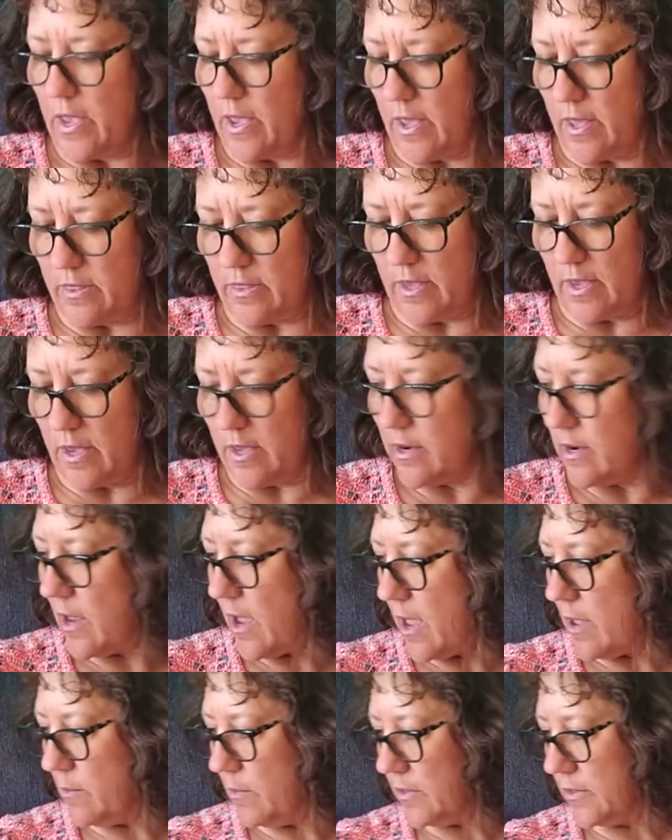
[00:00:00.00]
and then
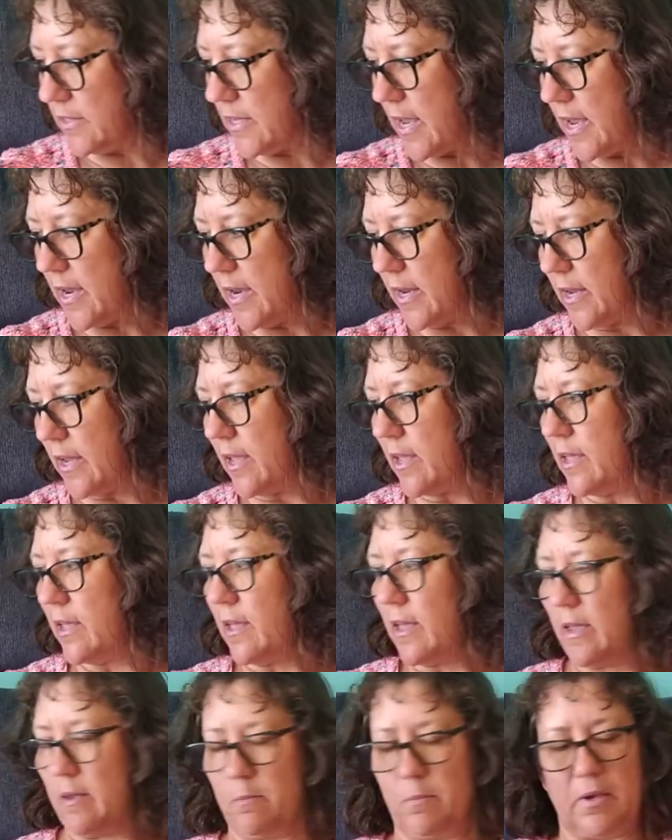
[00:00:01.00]
I will take
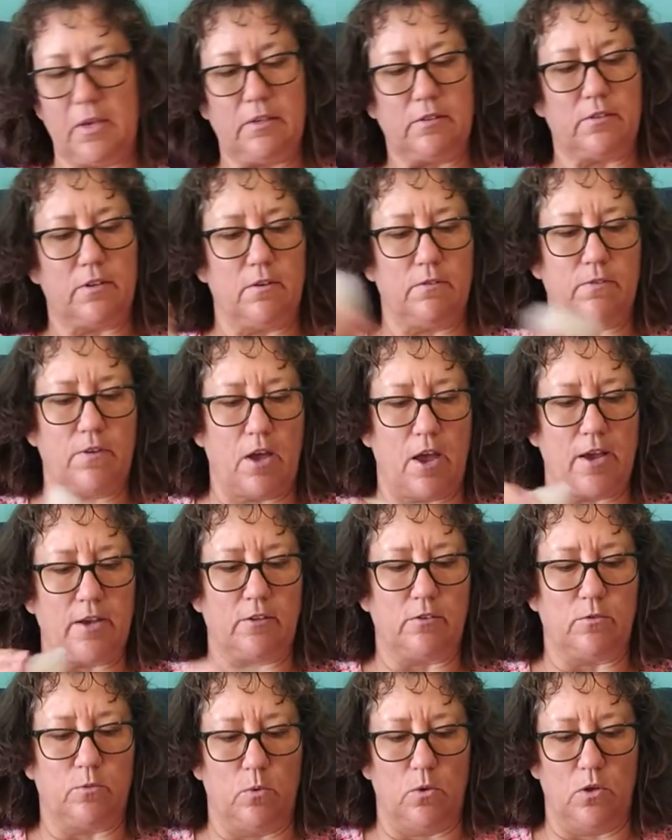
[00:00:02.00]
a piece of
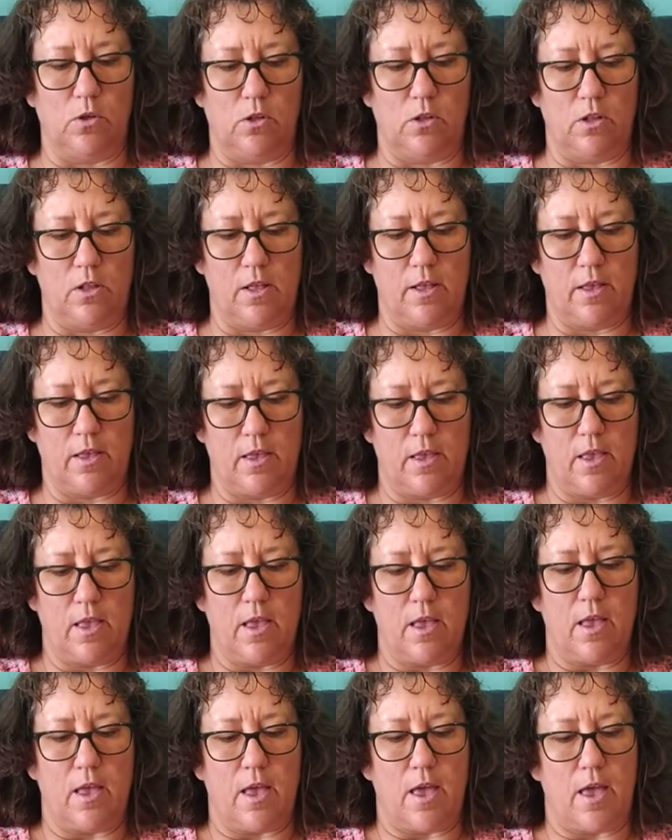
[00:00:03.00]
nice wool
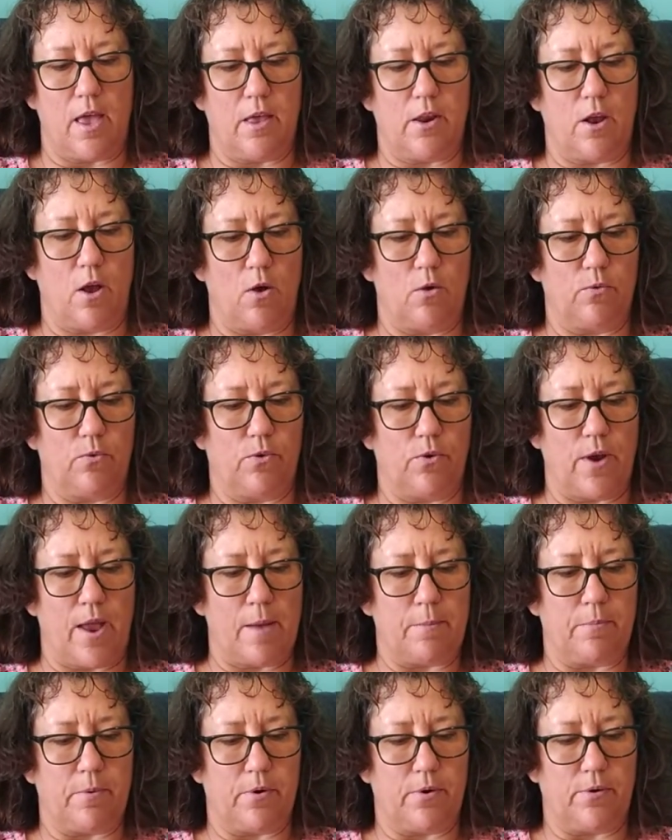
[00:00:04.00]
and I'll
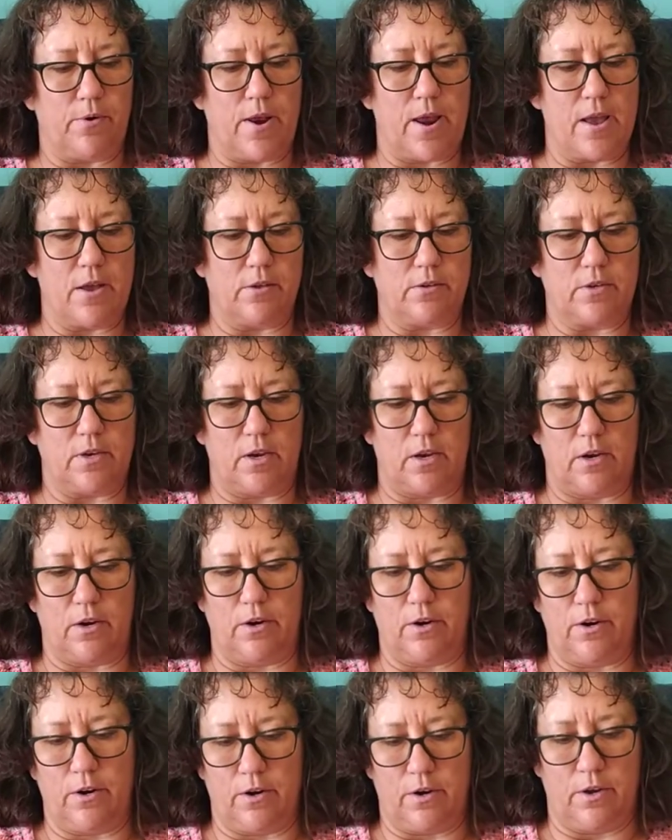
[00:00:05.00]
wrap it around
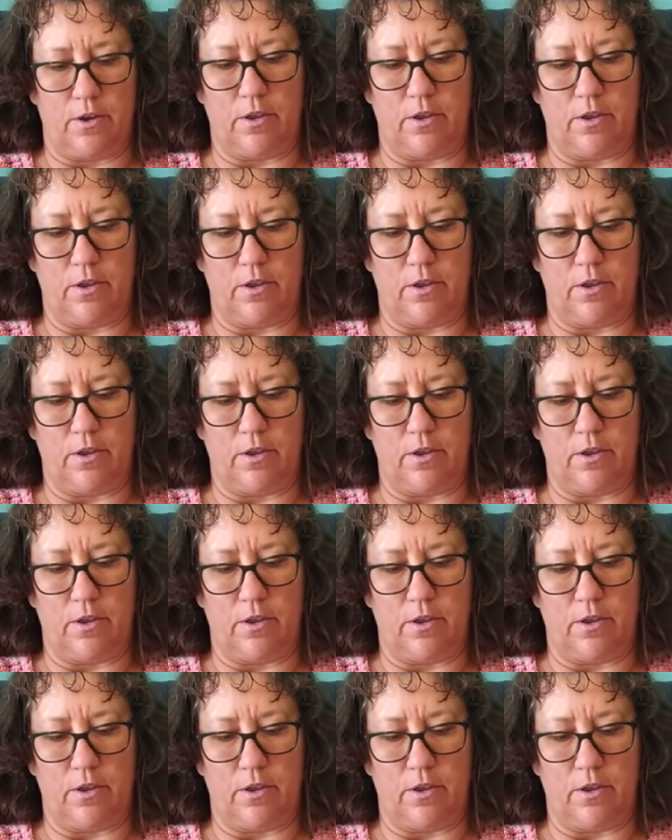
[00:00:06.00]
here,